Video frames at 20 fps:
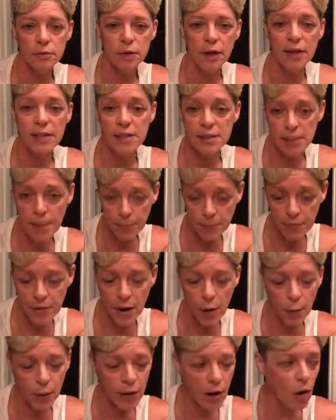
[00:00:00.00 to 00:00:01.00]
accept
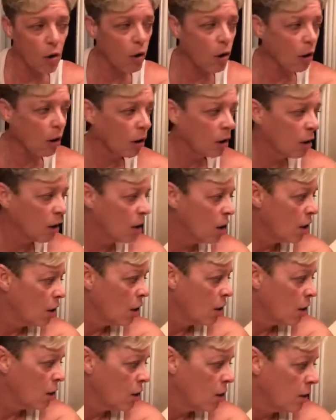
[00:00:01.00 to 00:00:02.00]
that we are,
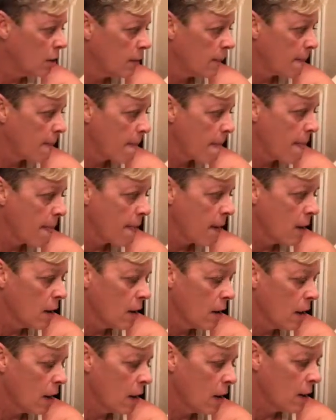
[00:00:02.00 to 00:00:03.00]

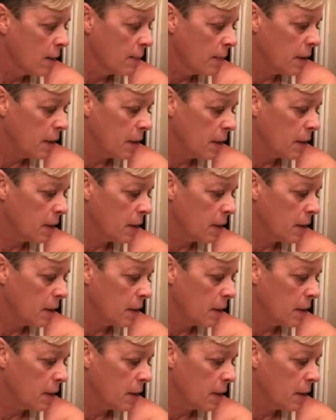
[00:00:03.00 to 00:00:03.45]
um,